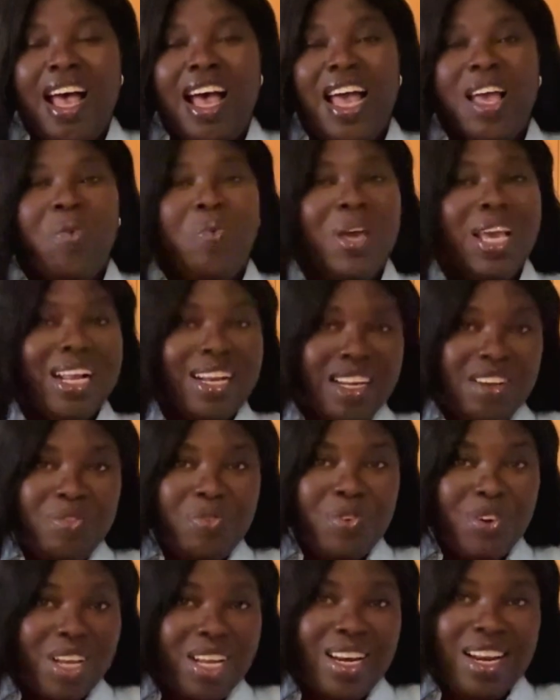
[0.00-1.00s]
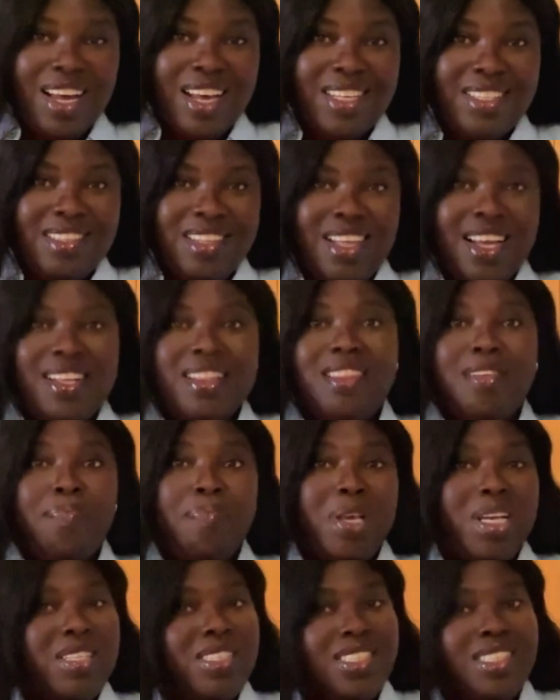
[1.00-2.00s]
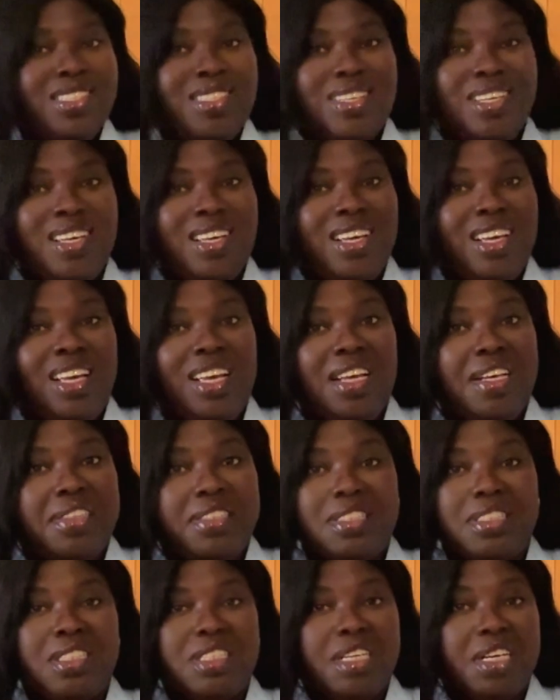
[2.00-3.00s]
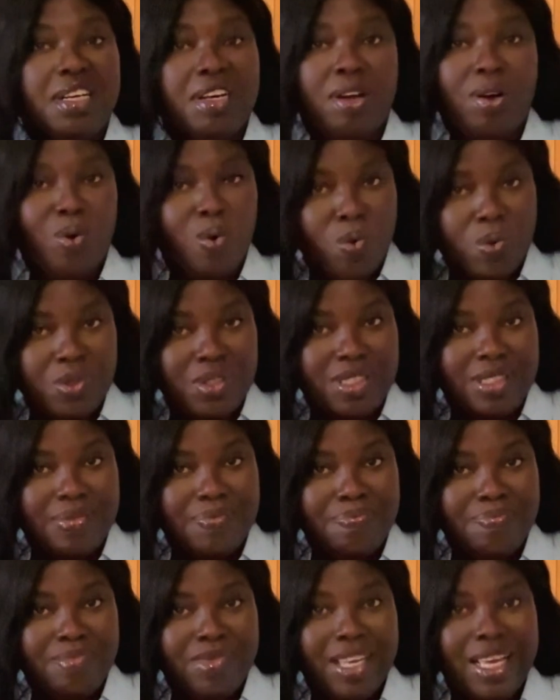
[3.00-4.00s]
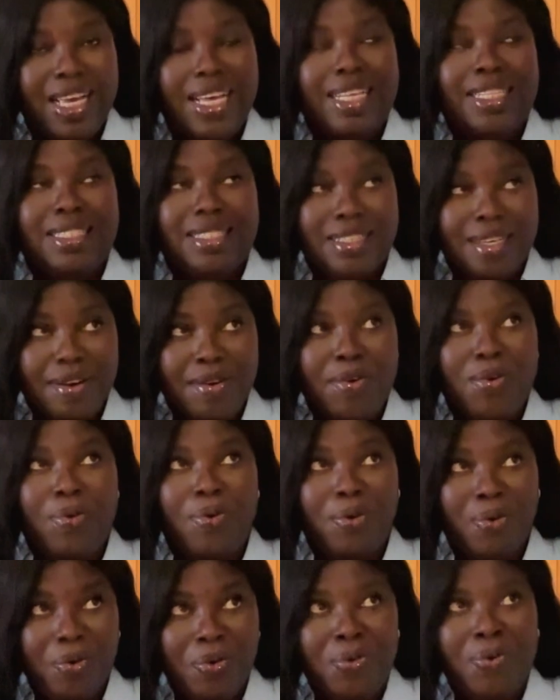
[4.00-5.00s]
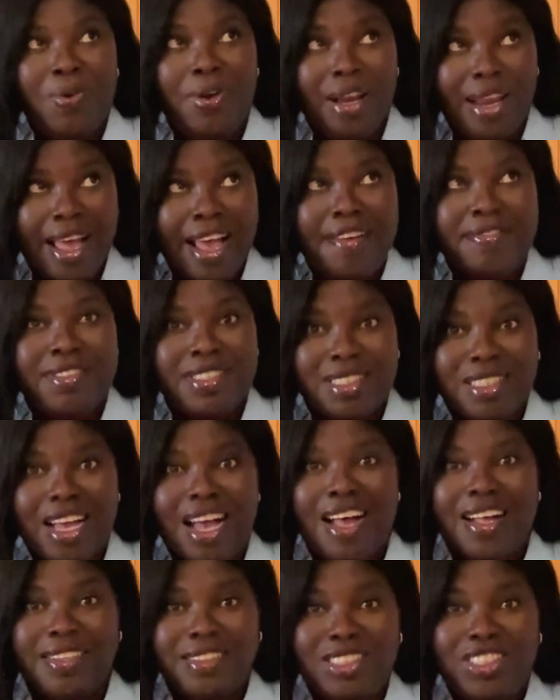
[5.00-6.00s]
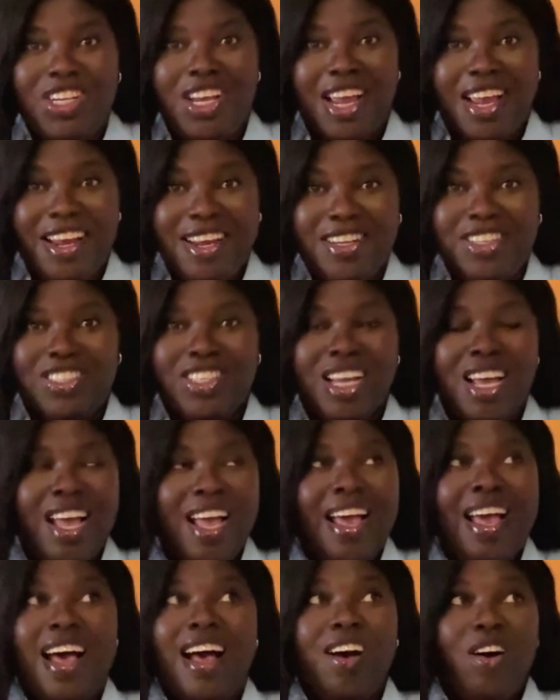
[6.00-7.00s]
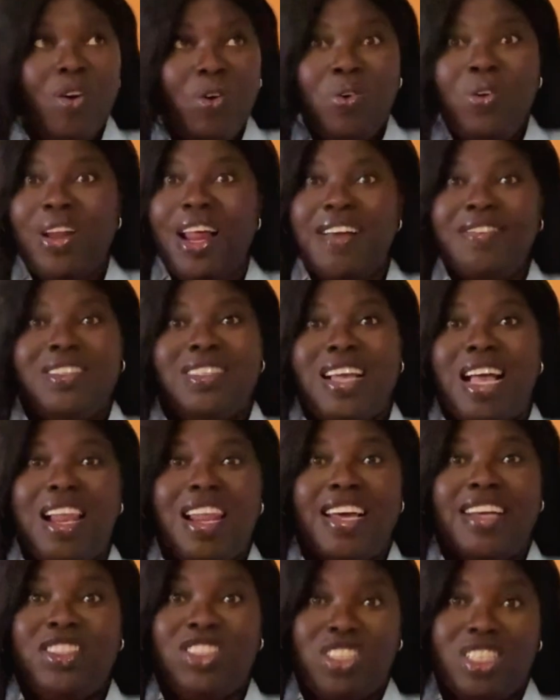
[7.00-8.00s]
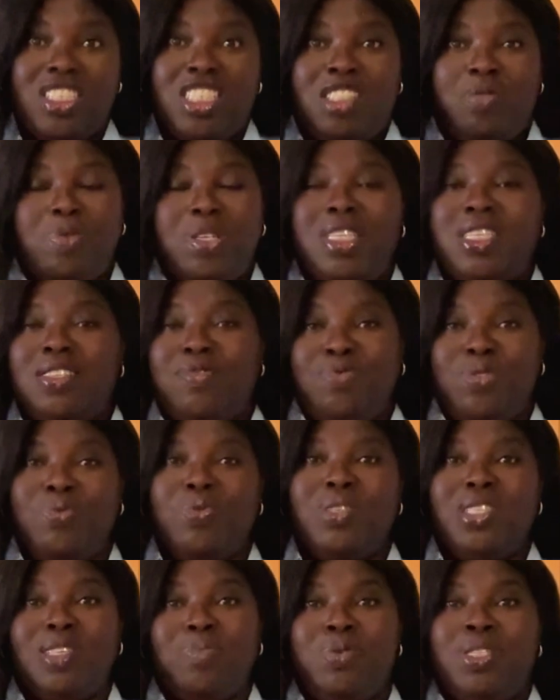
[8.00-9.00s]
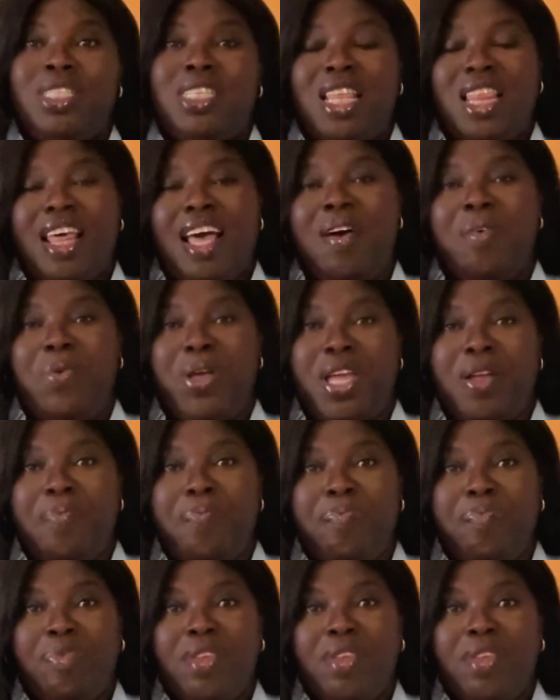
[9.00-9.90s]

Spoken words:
I quickly realized that the PGCE isn't a course. It's a whole lifestyle change, a whole lifestyle adjustment, if you want to put it that way.